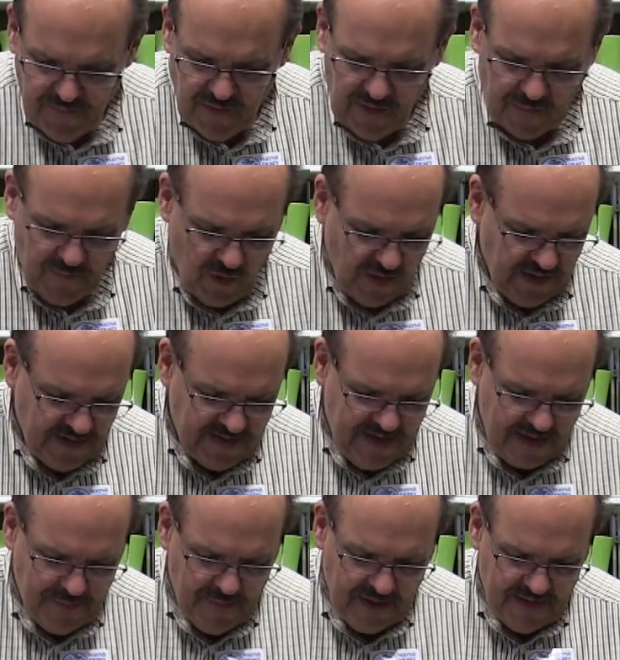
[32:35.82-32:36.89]
So I'm going to
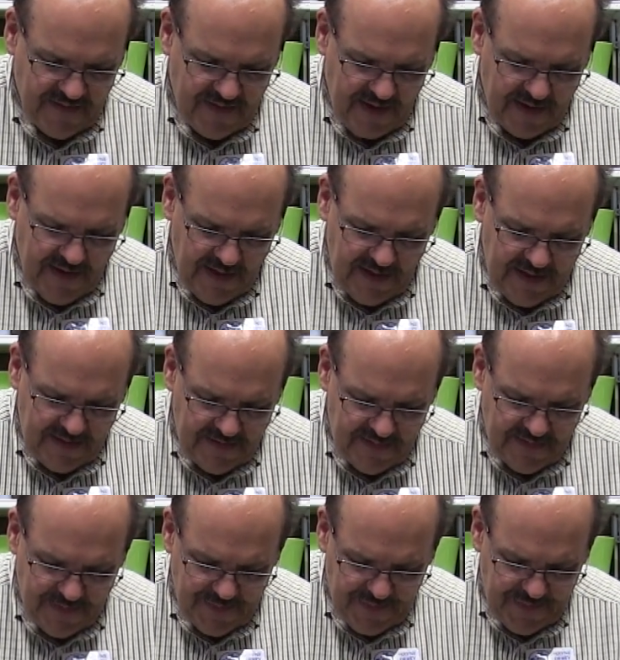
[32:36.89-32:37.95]
take my
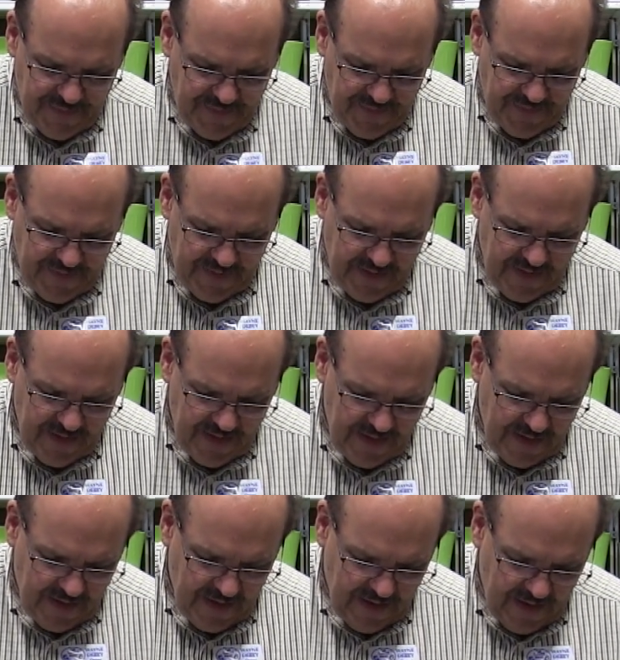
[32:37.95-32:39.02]
succulent
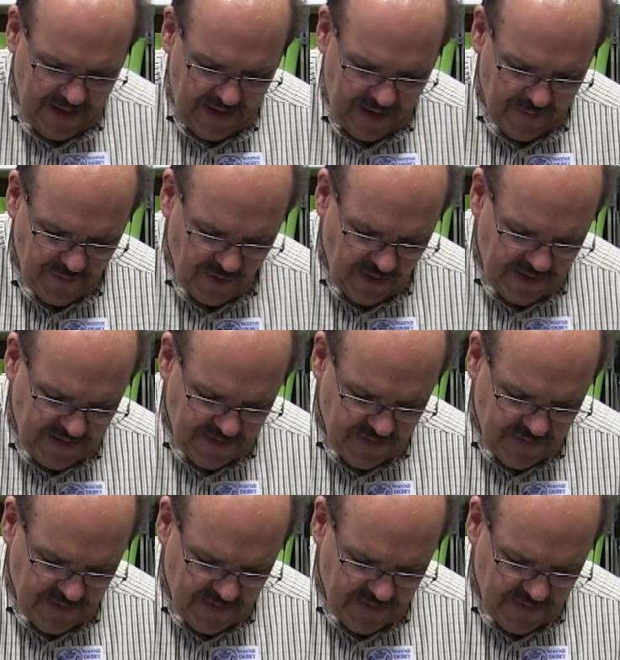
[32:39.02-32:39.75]
and I'm going